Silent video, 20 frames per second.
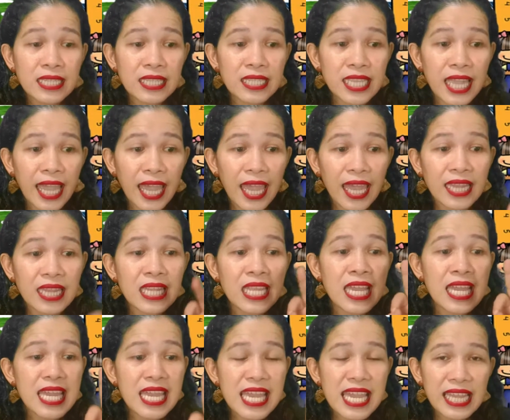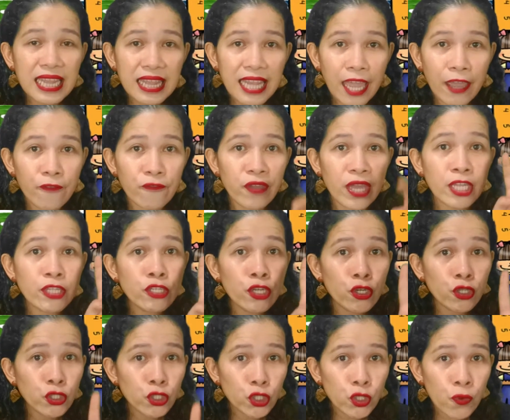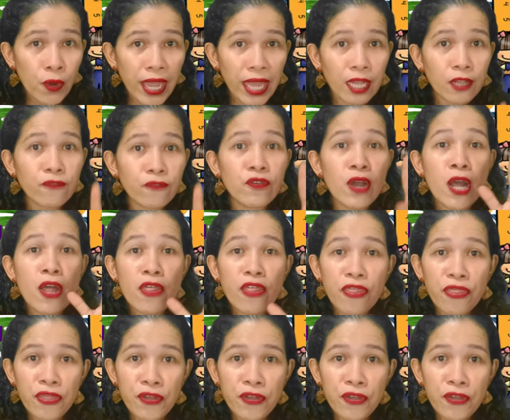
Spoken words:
10, 11, 12,